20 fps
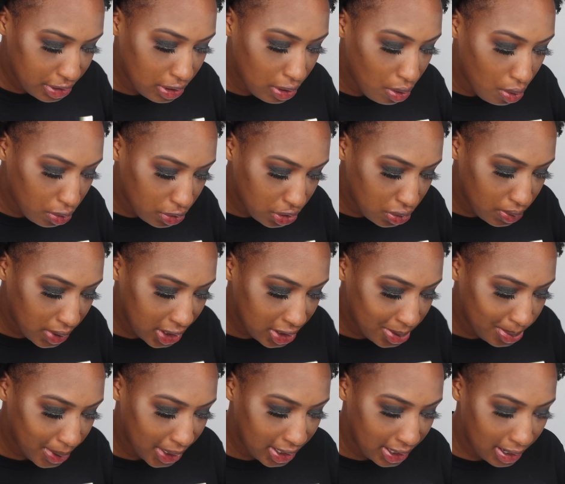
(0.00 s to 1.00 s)
Code Switch
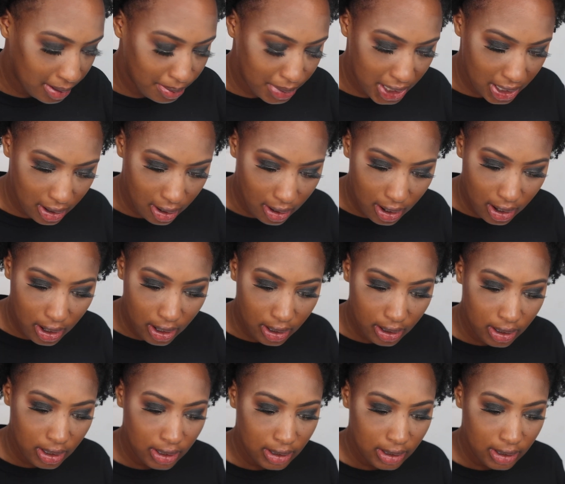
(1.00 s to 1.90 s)
by the NPR.